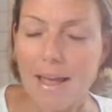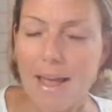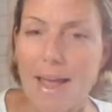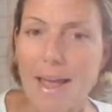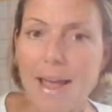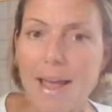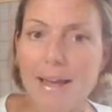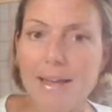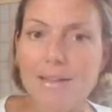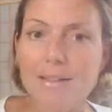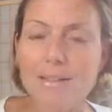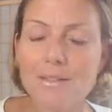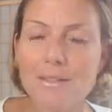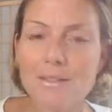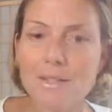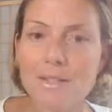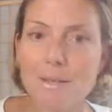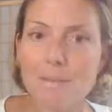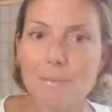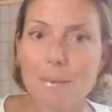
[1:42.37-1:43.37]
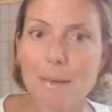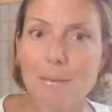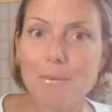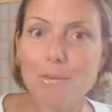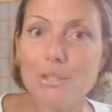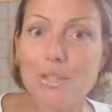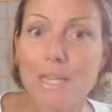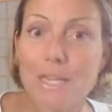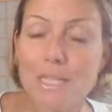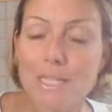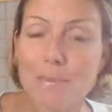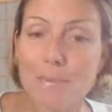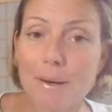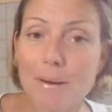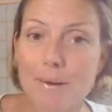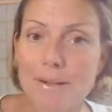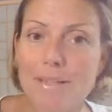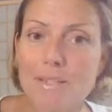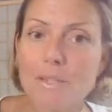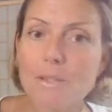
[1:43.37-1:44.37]
and be able to
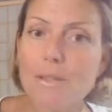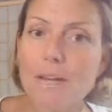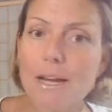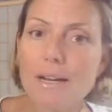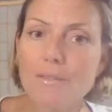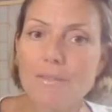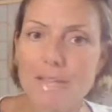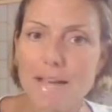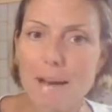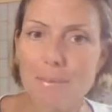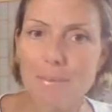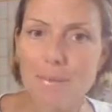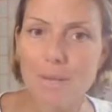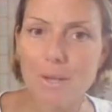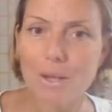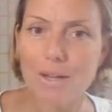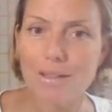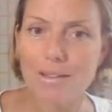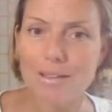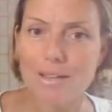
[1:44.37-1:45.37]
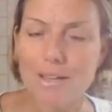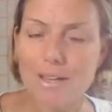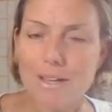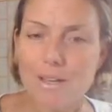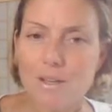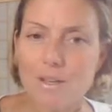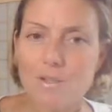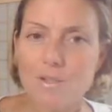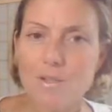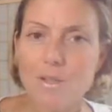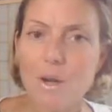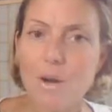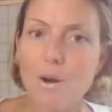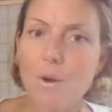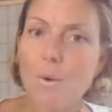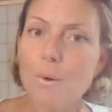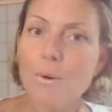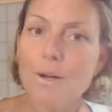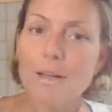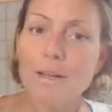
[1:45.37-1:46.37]
experience a live tap along.
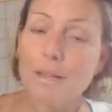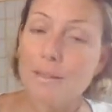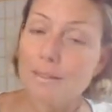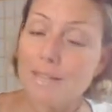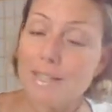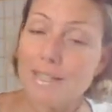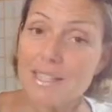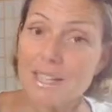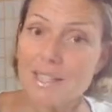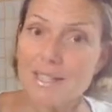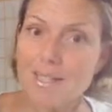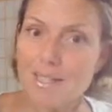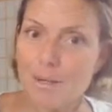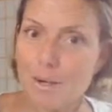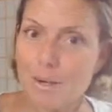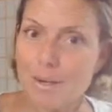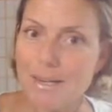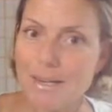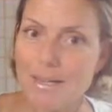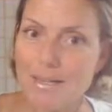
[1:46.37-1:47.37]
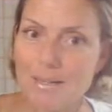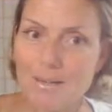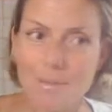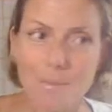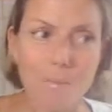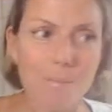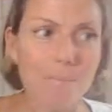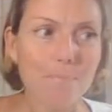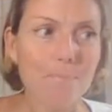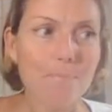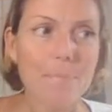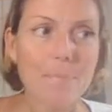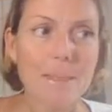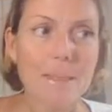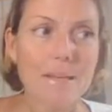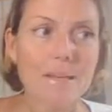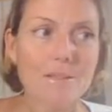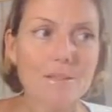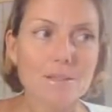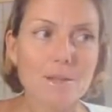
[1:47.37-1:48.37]
So let's get started.
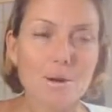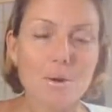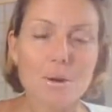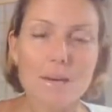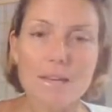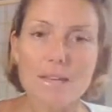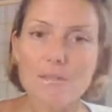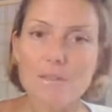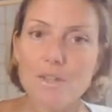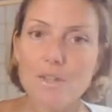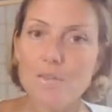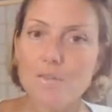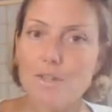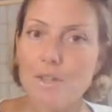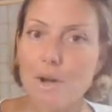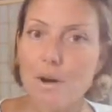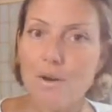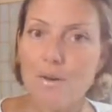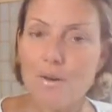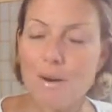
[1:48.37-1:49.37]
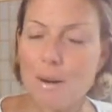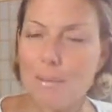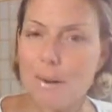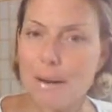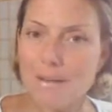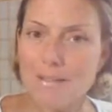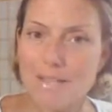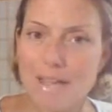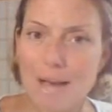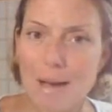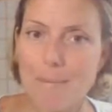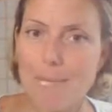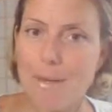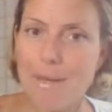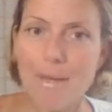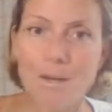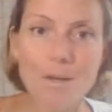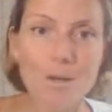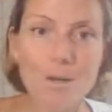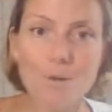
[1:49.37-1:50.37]
So if you've known about
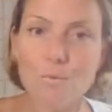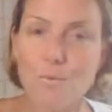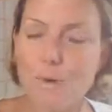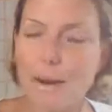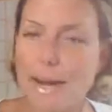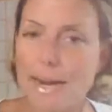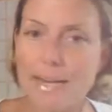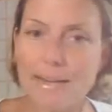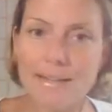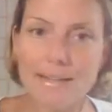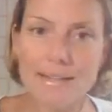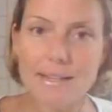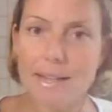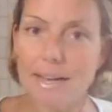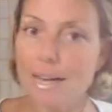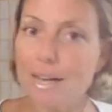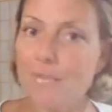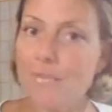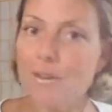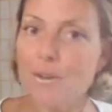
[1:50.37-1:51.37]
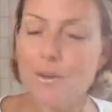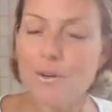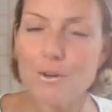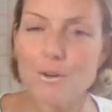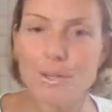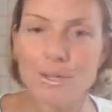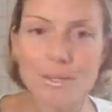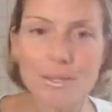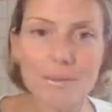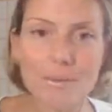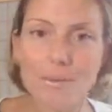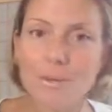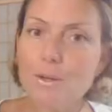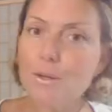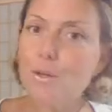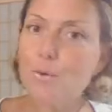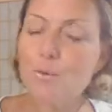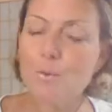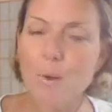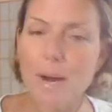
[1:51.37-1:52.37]
tapping, great. And if you're new,
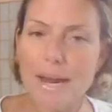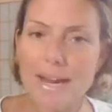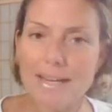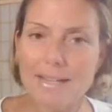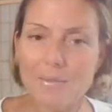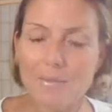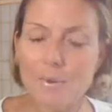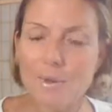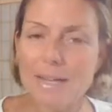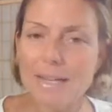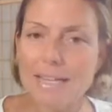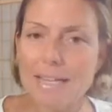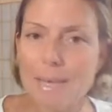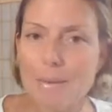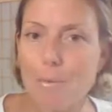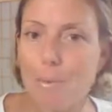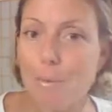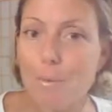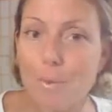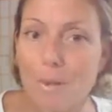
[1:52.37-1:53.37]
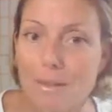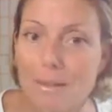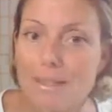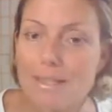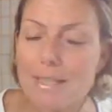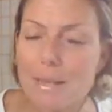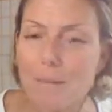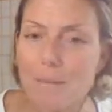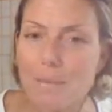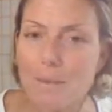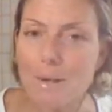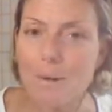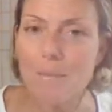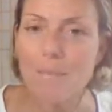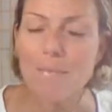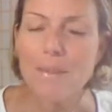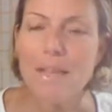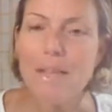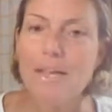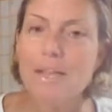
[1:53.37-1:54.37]
great. We're going to keep it really simple.